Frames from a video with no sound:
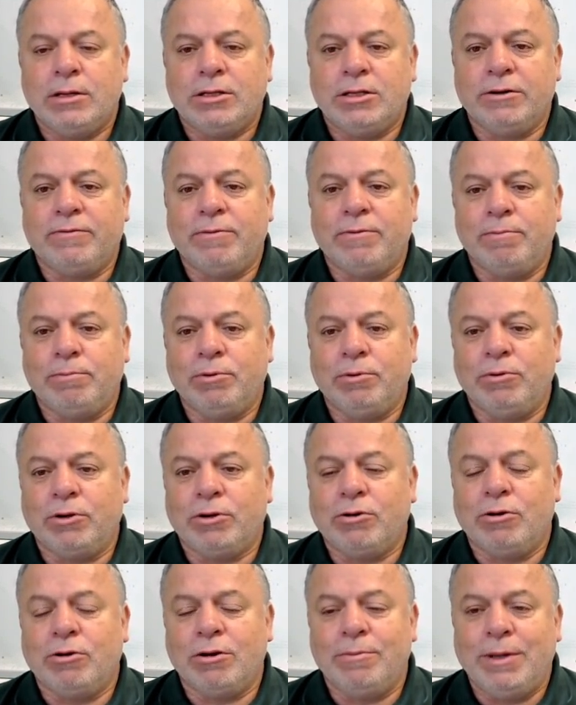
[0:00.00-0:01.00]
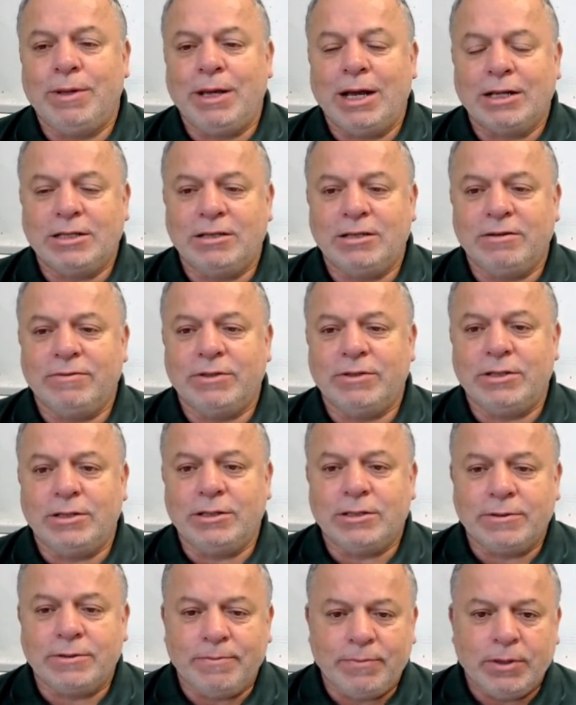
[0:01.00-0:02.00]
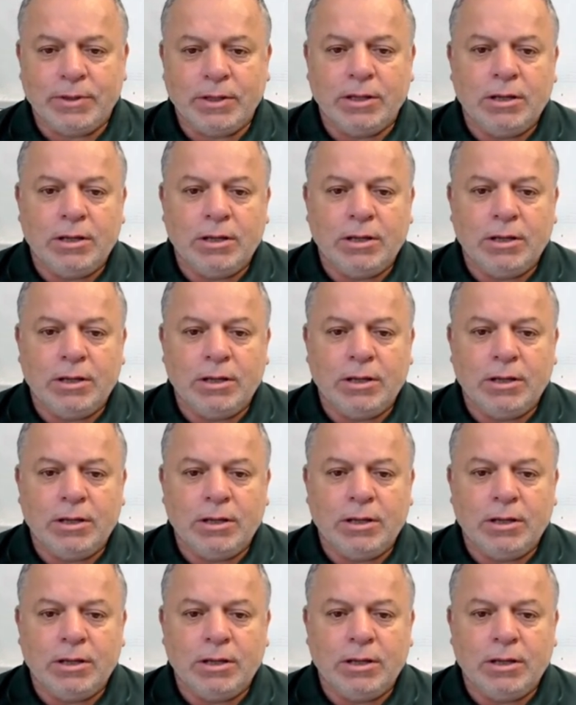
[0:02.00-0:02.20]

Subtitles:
different blue economy activities.